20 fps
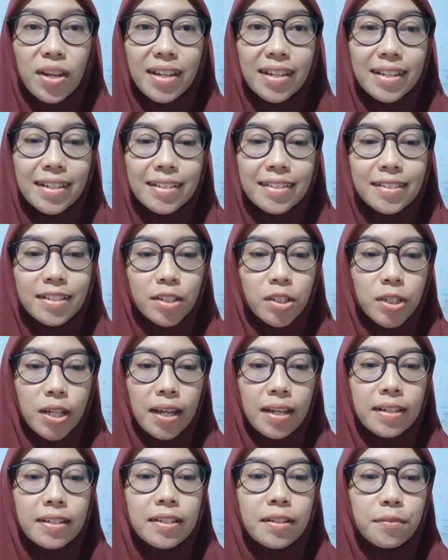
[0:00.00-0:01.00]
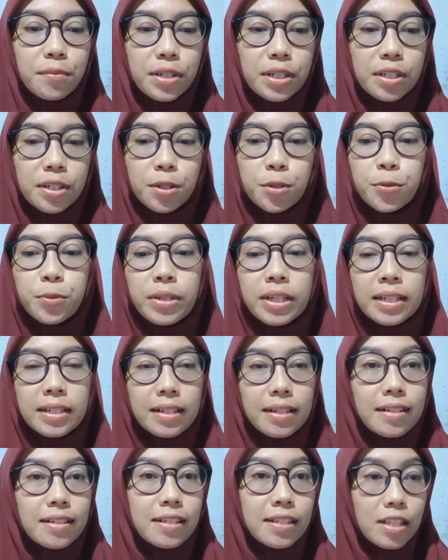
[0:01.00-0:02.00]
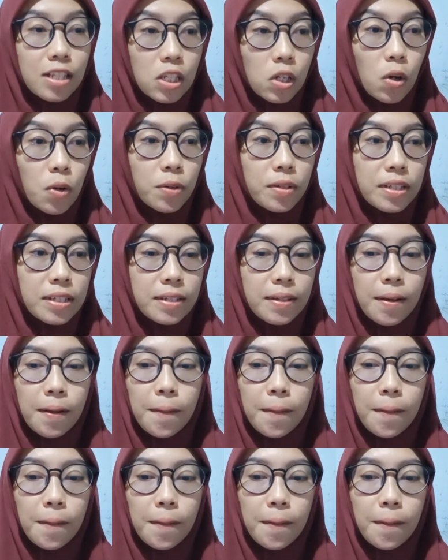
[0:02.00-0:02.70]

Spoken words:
entertain the reader with a story.